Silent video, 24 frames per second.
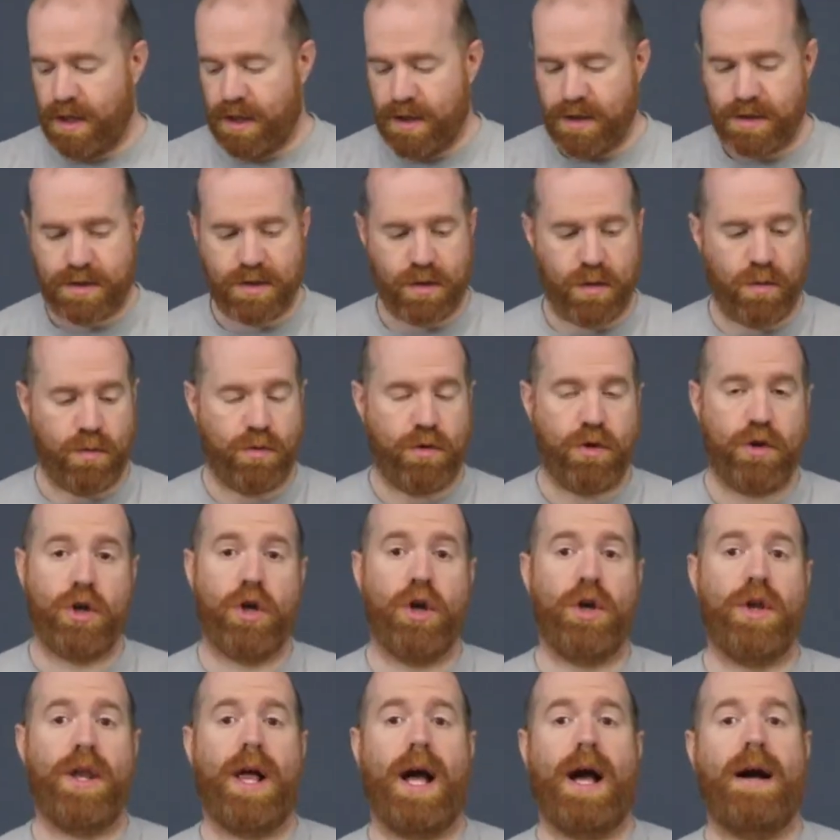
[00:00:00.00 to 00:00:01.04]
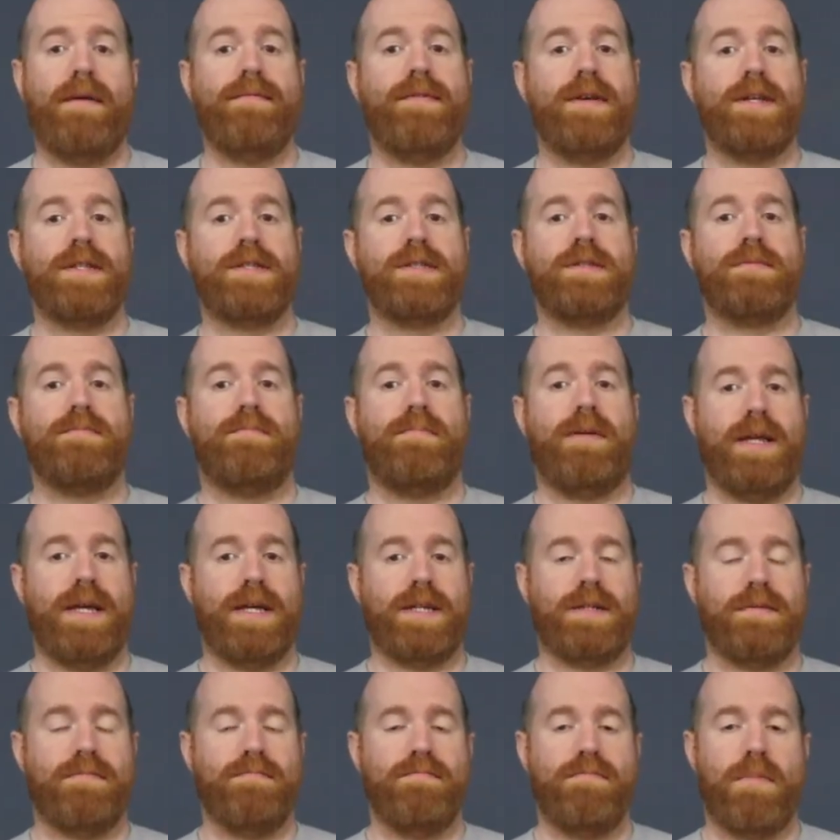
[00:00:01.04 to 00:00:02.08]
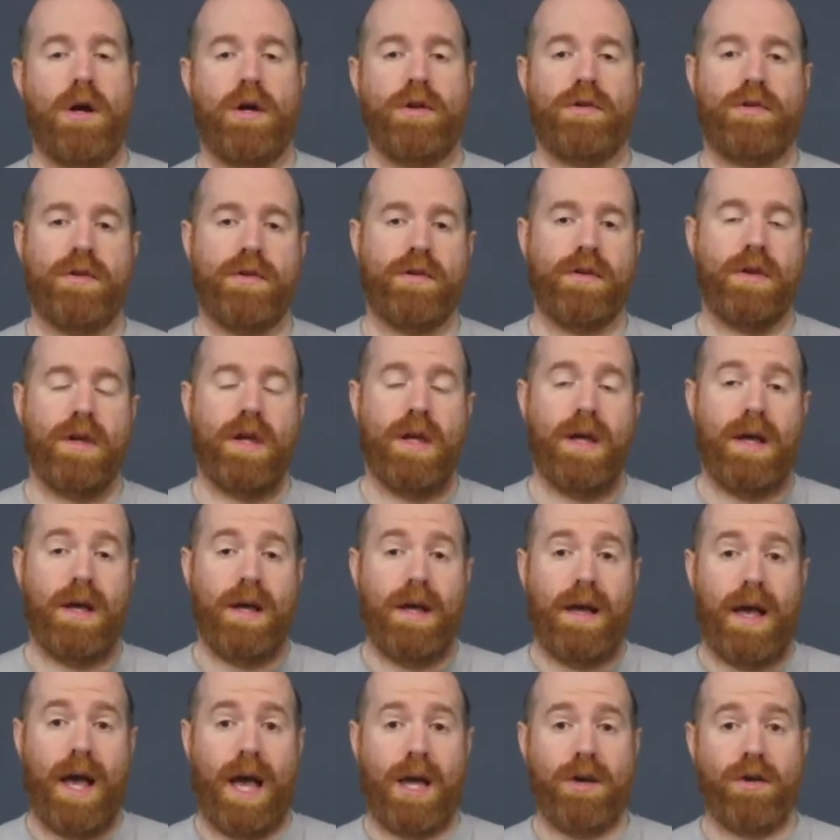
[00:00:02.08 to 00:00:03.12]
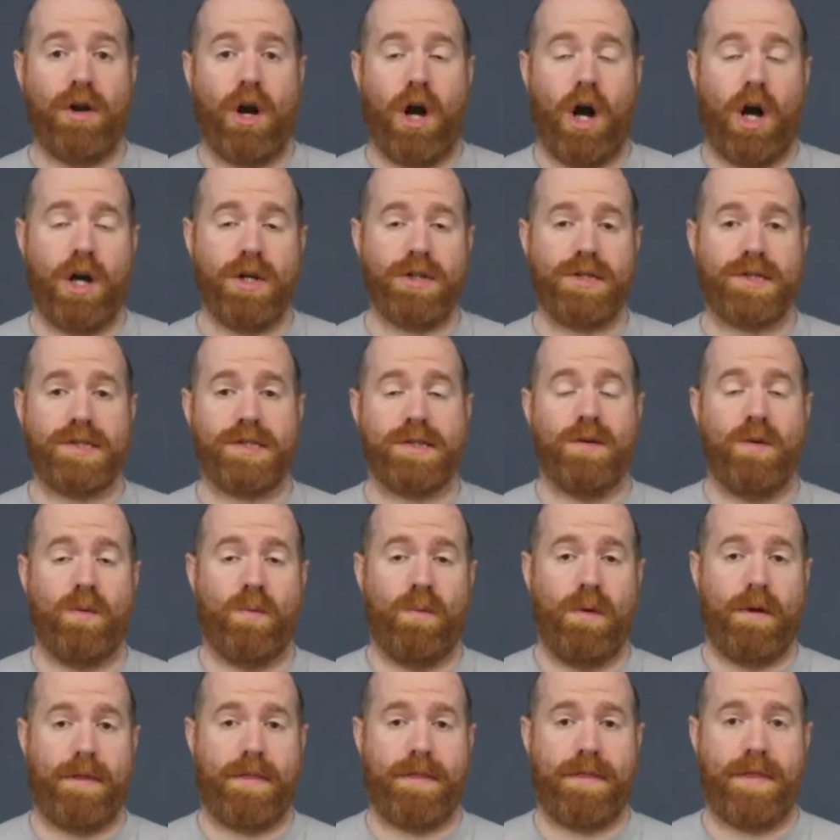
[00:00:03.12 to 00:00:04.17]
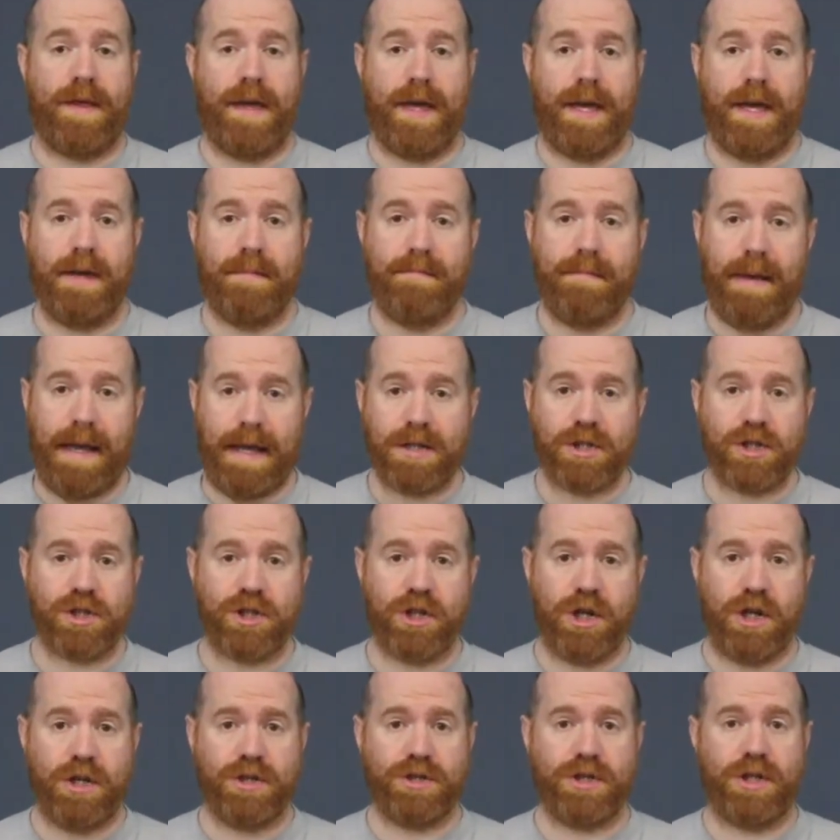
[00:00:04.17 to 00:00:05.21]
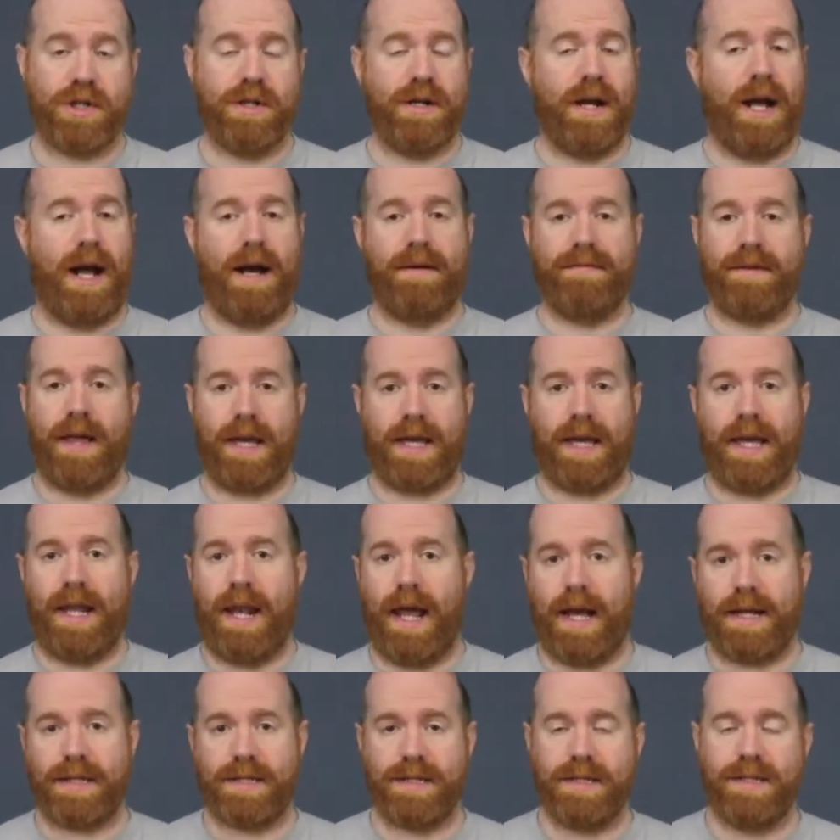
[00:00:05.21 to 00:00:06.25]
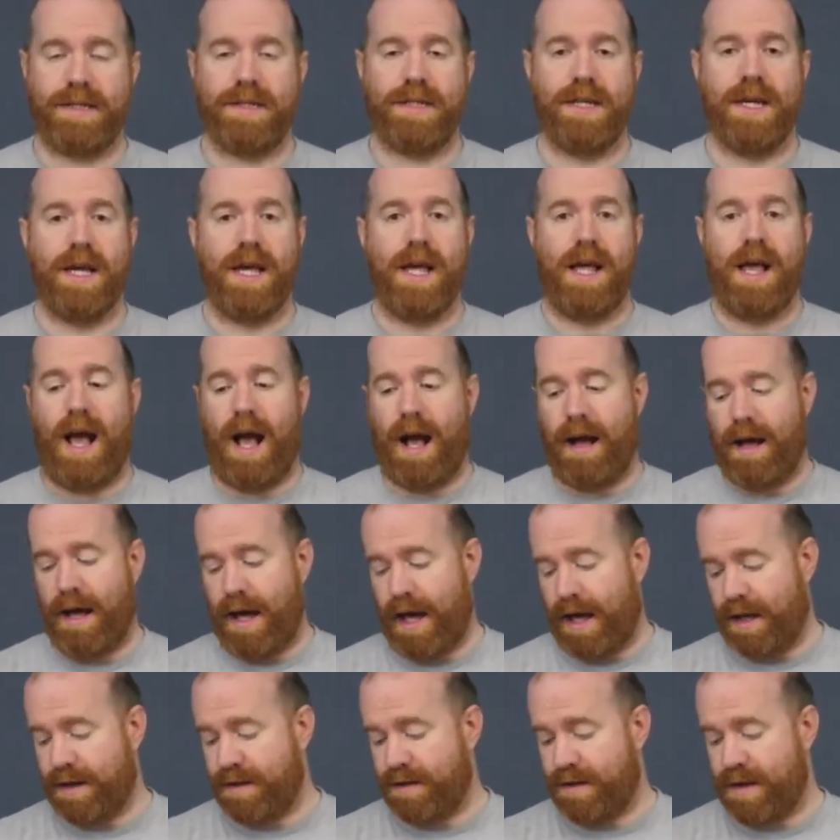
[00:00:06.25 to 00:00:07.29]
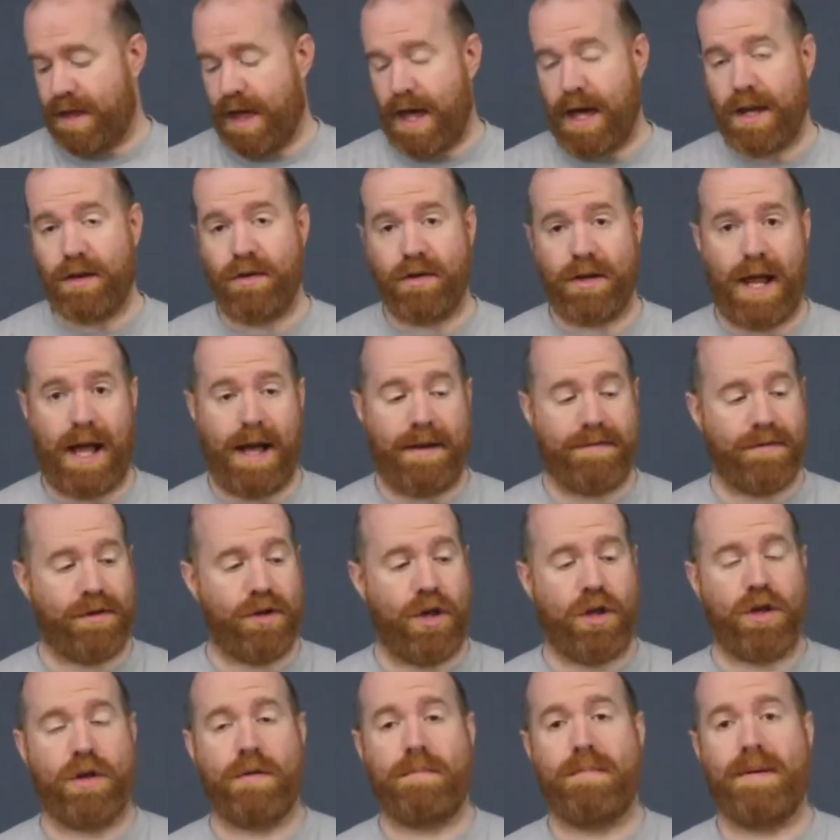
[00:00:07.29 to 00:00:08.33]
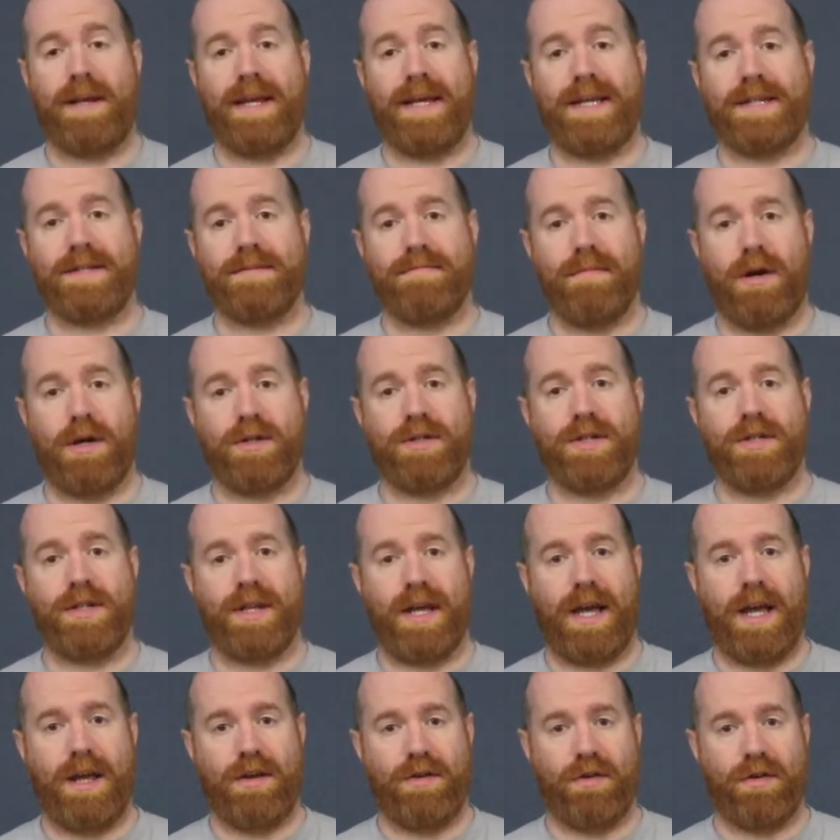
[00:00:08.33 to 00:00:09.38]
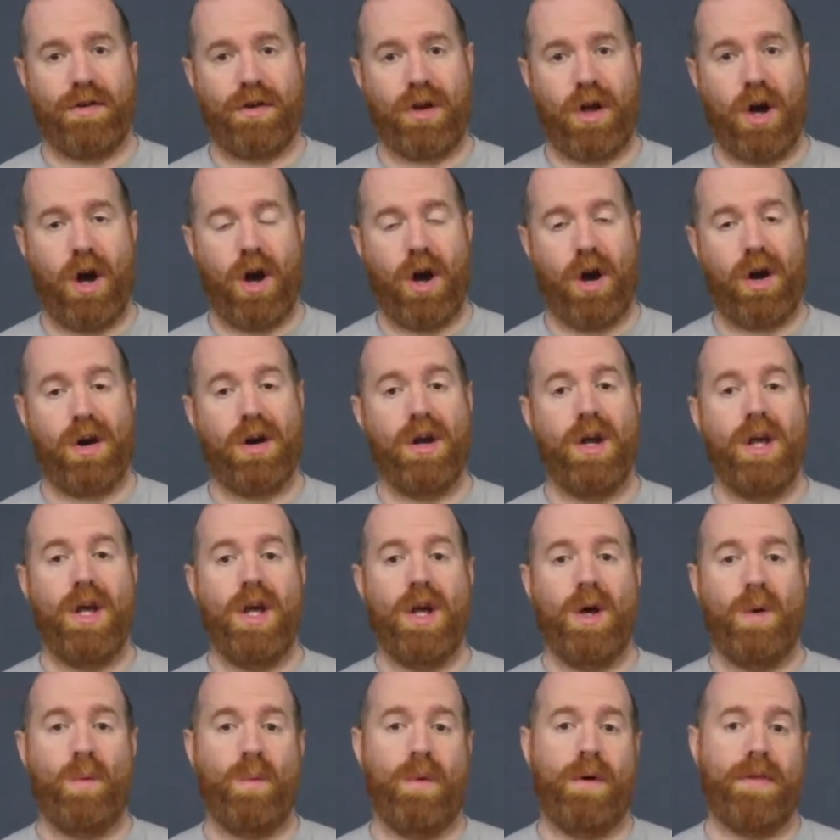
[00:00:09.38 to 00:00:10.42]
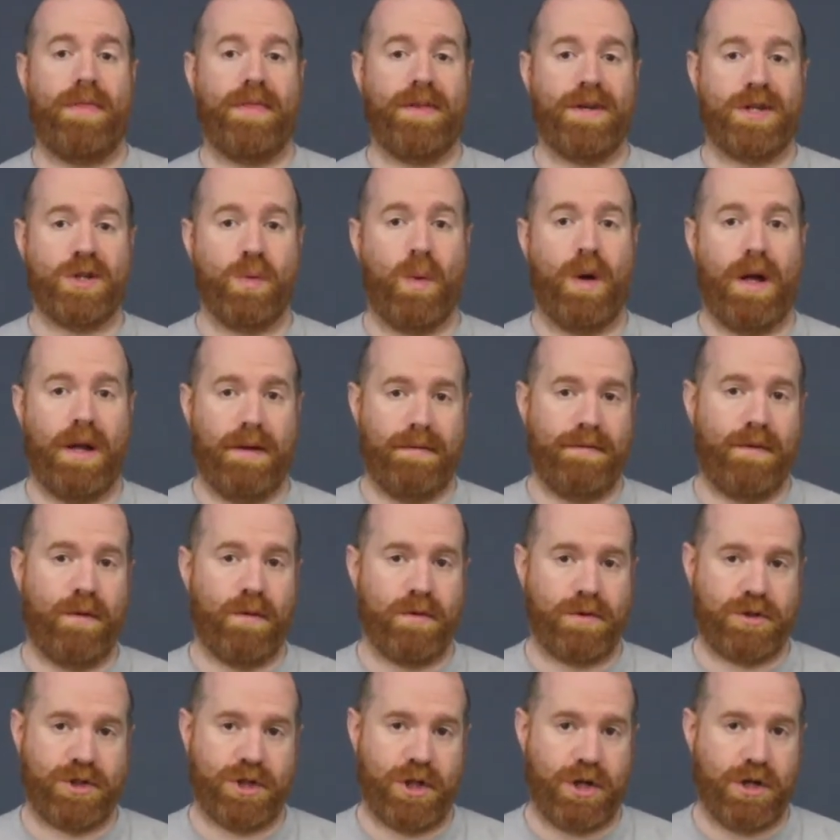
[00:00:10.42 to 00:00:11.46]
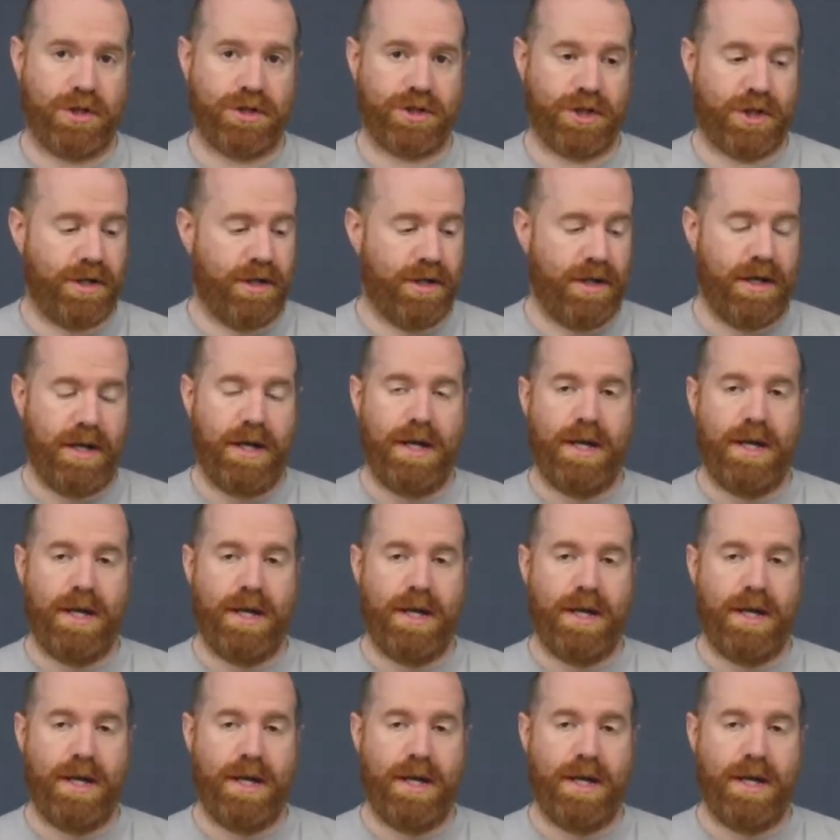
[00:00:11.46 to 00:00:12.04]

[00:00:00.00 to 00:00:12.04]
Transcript: So you could have this plate mounted in your house with the mains charger, have that connected, and then you have another plate mounted in your car with the 12 volt charger.